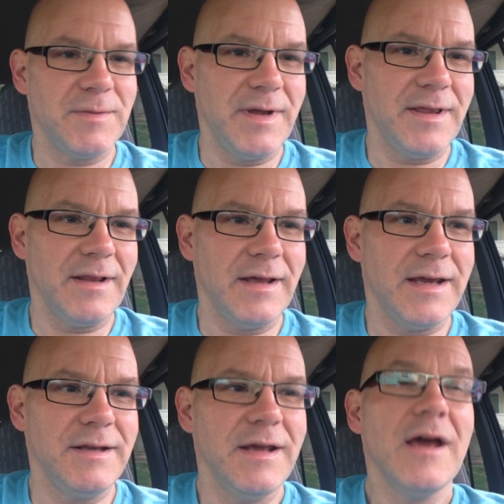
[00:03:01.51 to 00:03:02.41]
to me that
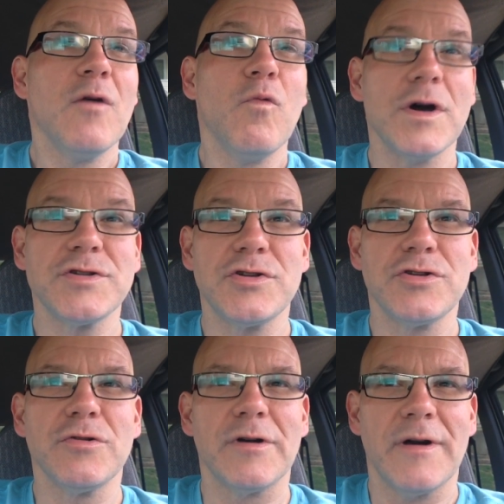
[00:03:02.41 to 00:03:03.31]
like he wasn't
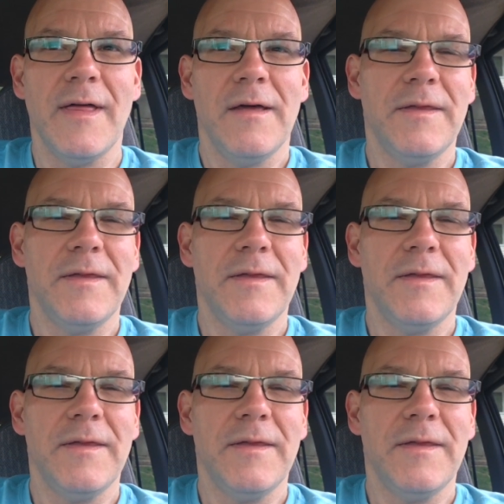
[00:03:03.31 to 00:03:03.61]
sure